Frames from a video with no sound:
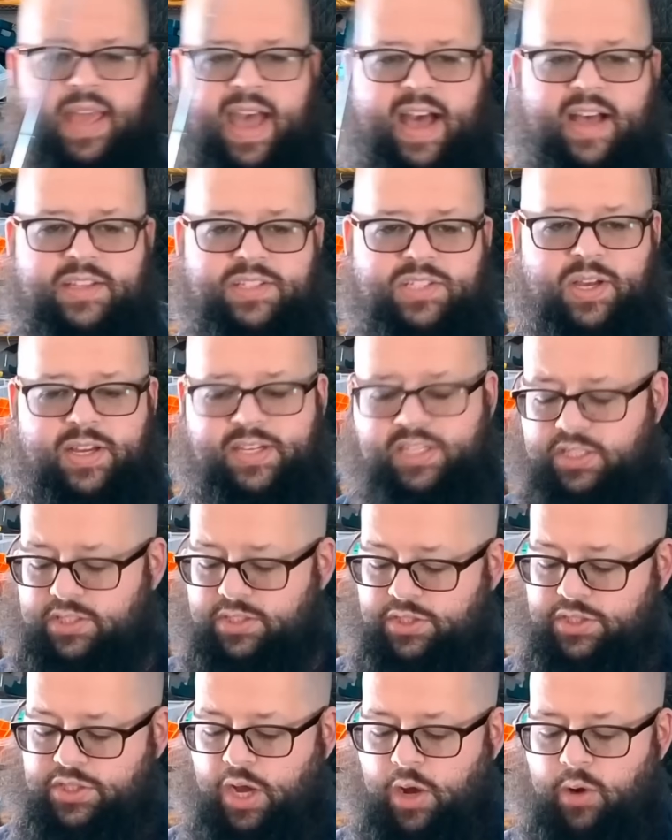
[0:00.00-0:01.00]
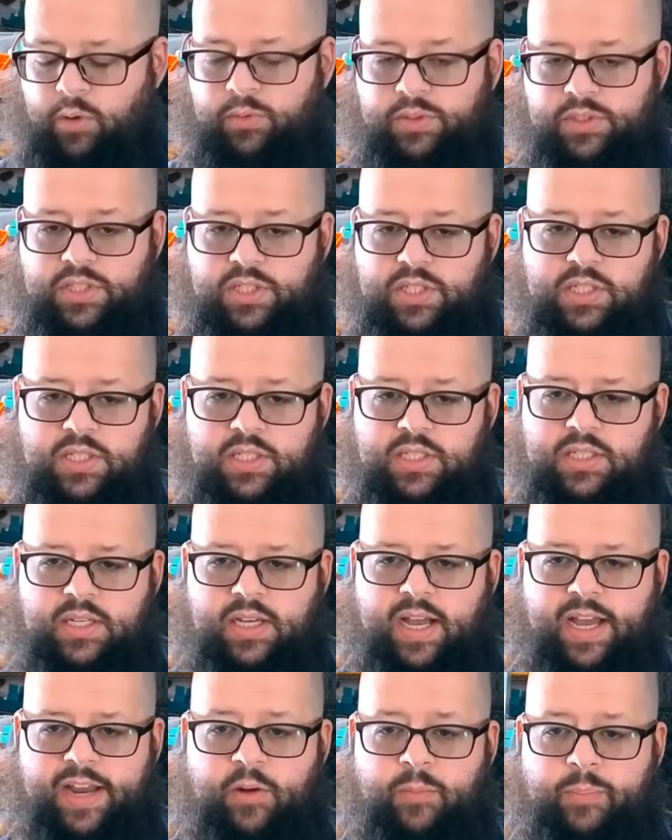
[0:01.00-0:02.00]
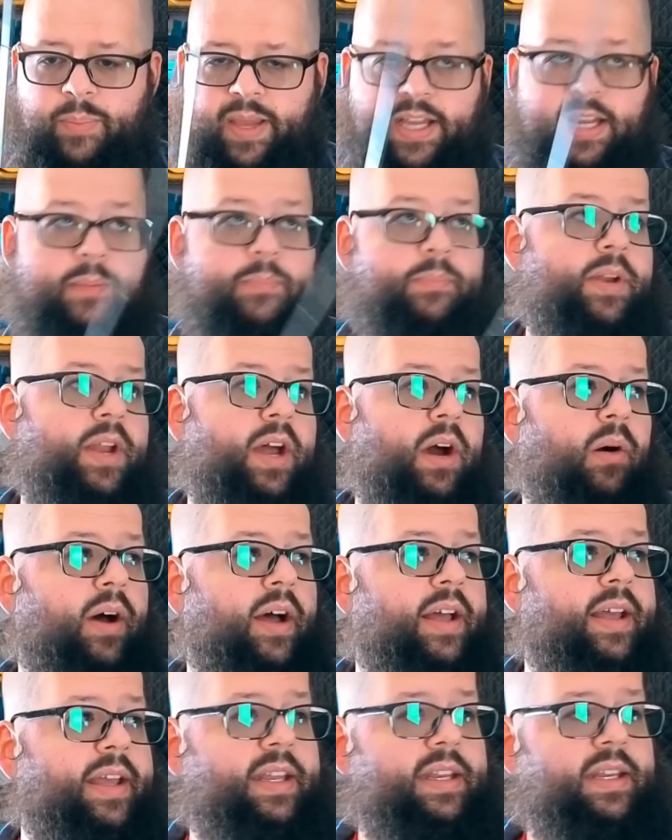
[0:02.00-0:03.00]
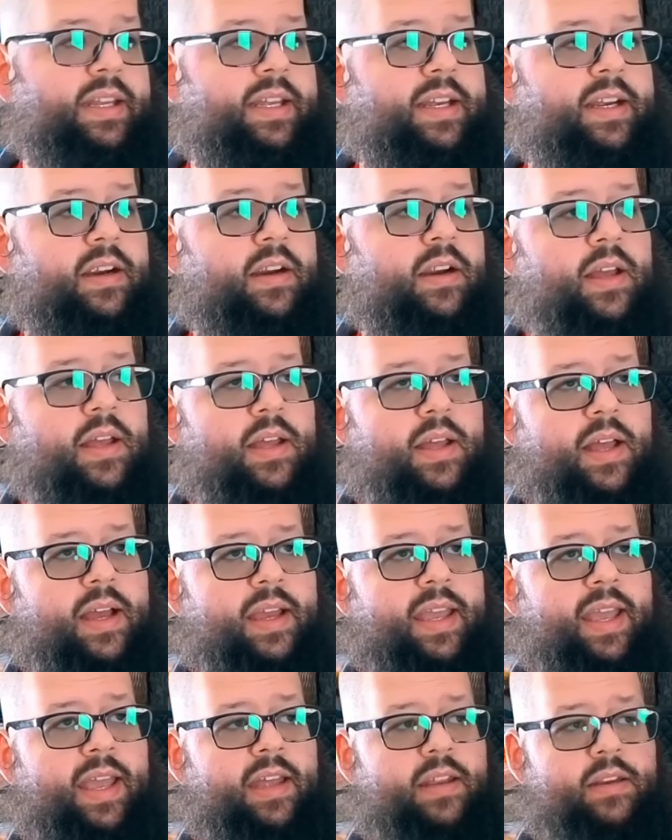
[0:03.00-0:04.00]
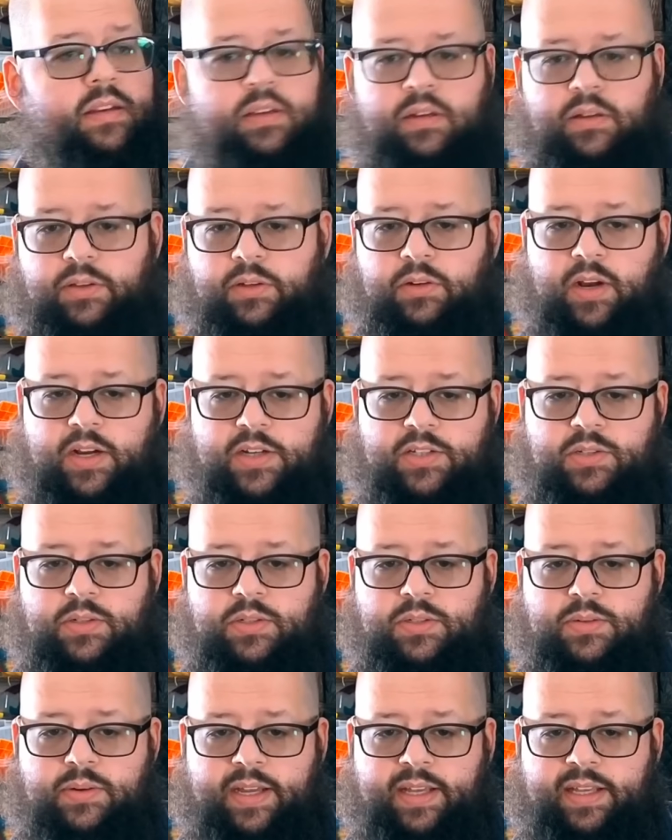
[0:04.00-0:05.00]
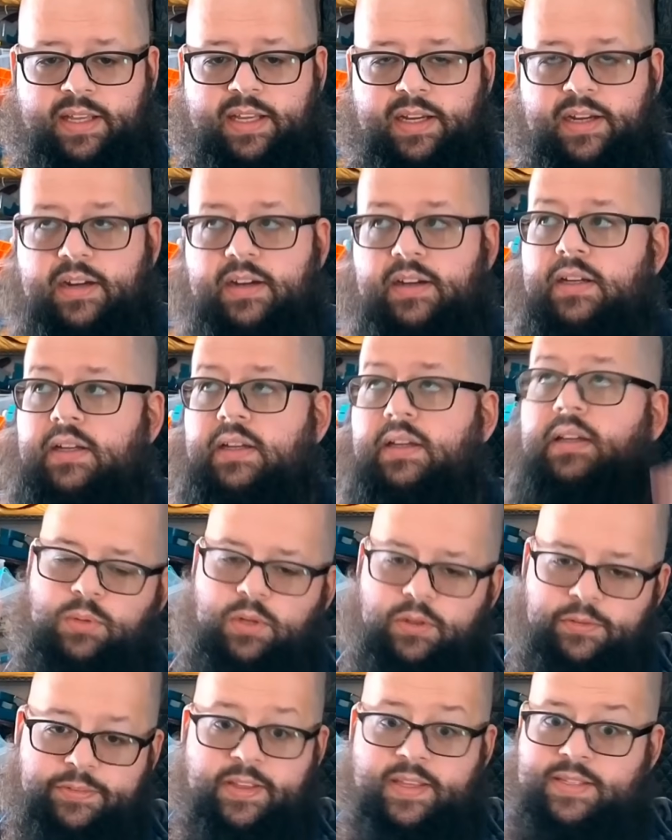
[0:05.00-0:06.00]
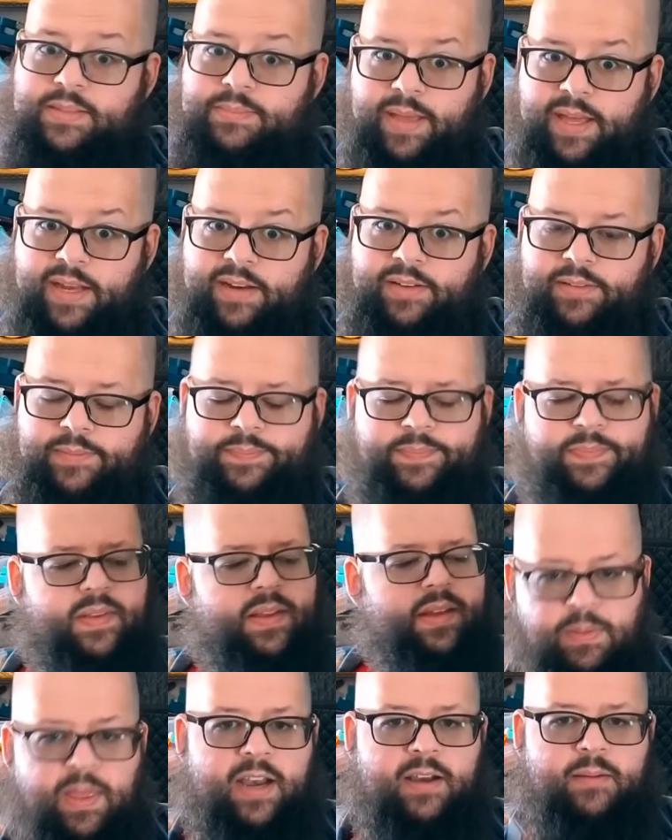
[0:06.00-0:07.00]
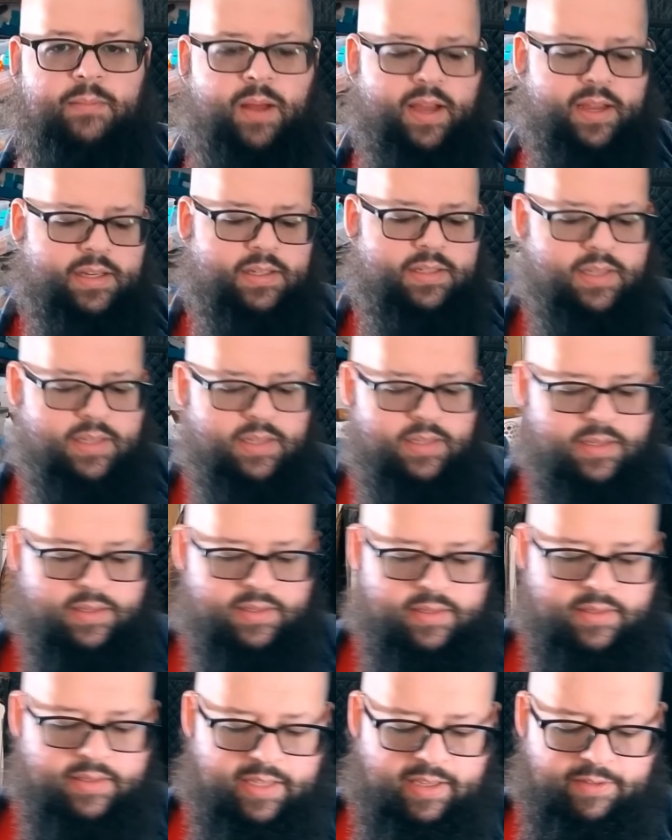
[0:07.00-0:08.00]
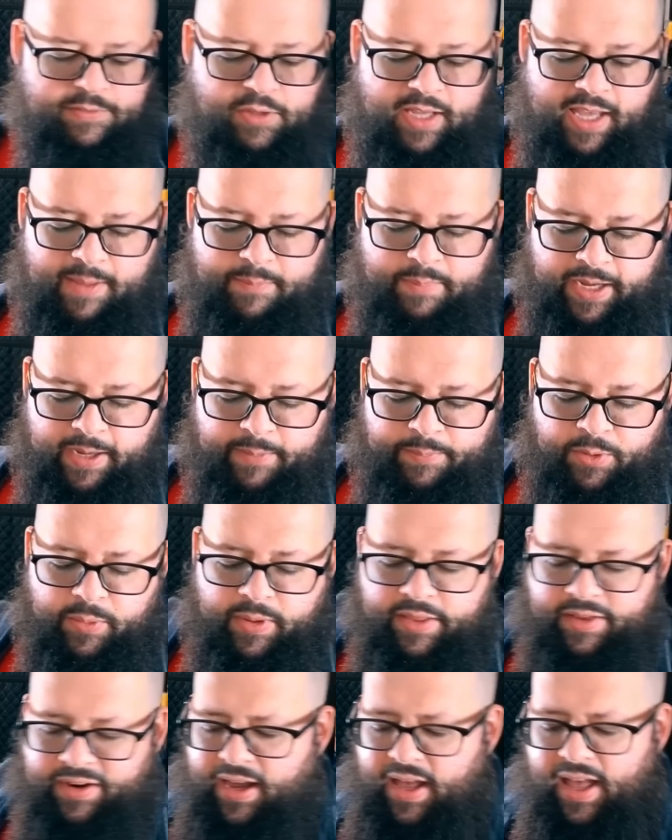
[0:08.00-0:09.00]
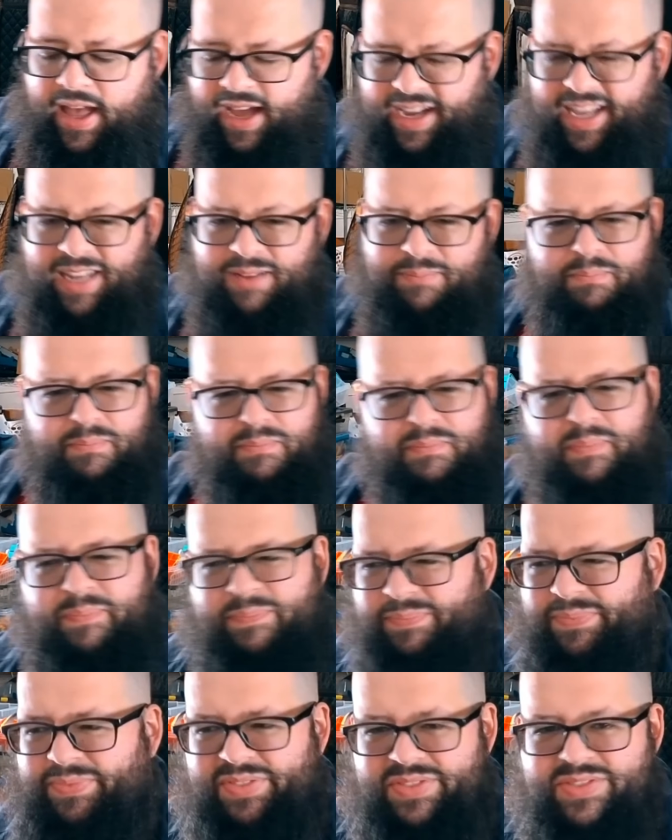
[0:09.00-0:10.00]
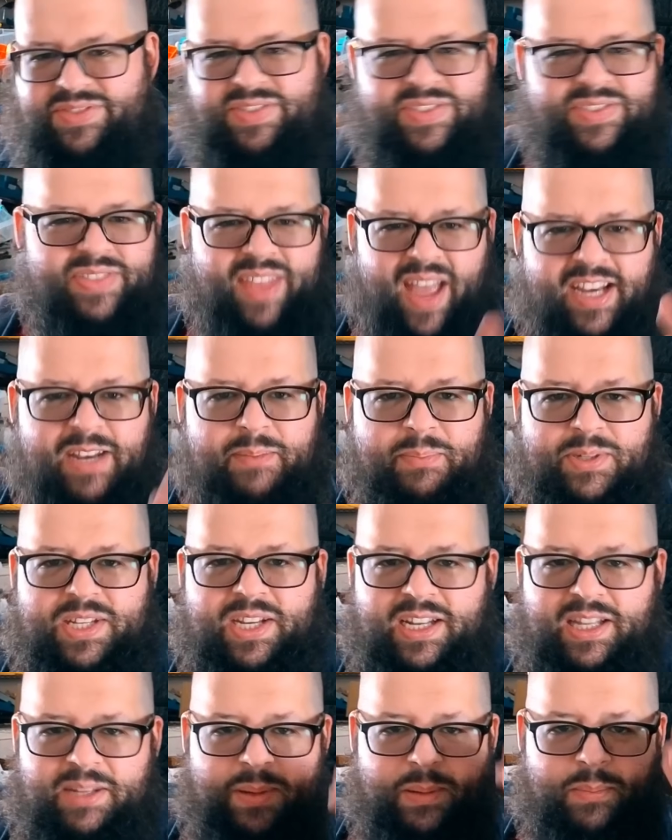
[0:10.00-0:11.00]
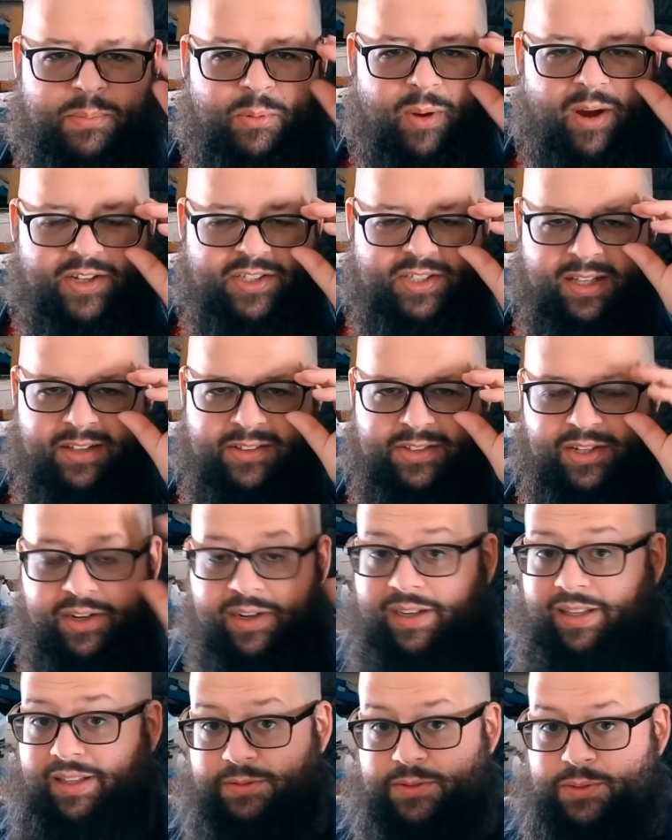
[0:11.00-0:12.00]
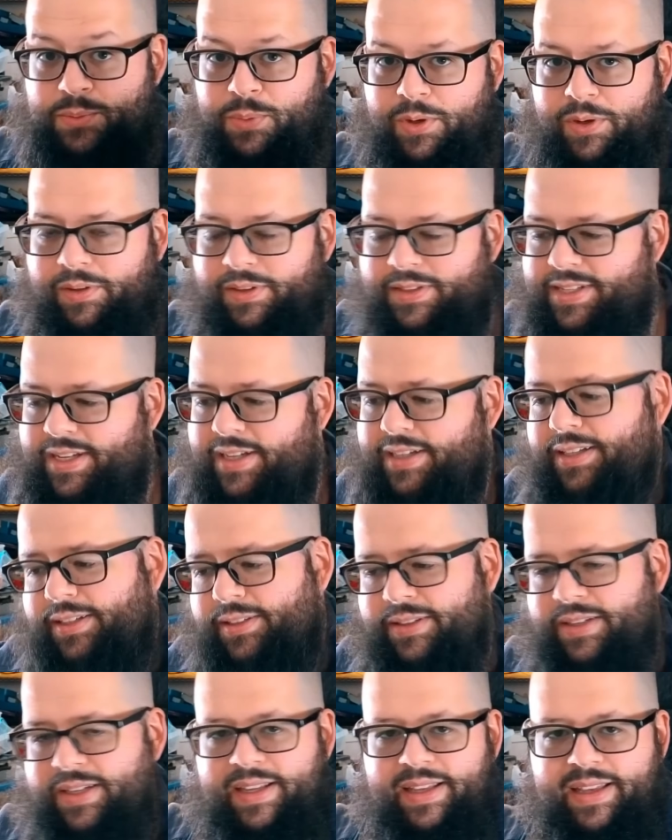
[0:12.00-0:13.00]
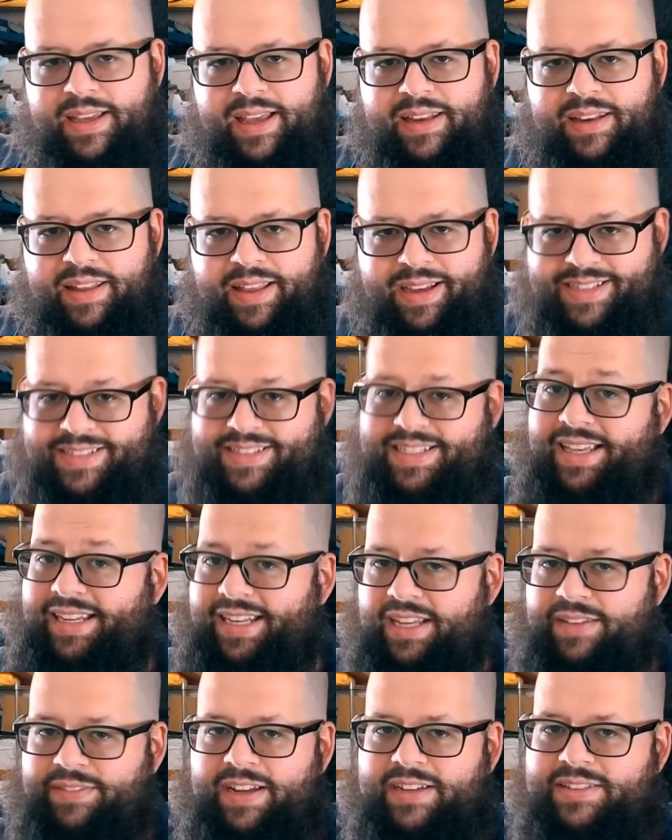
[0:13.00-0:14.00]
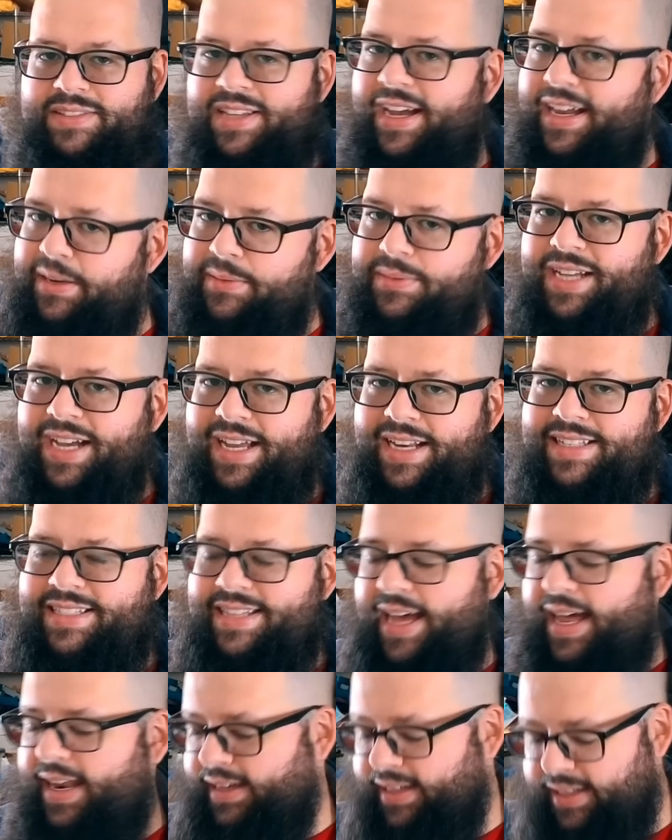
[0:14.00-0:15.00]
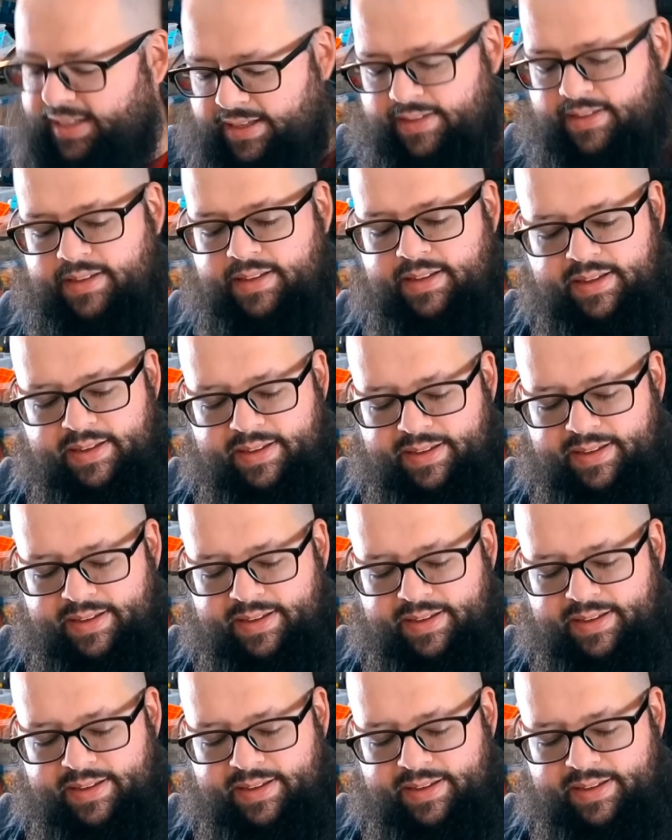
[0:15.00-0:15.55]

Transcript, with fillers: Yeah, so I just don't, I don't pick up NOAA in here. Again, you know, the garage door is right here. The roof is metal. Keep that in mind if you can't pick up the weather. Again, 90% of the people watching this aren't gonna live as rural as I do. And like I said, even outside, it was kind of staticky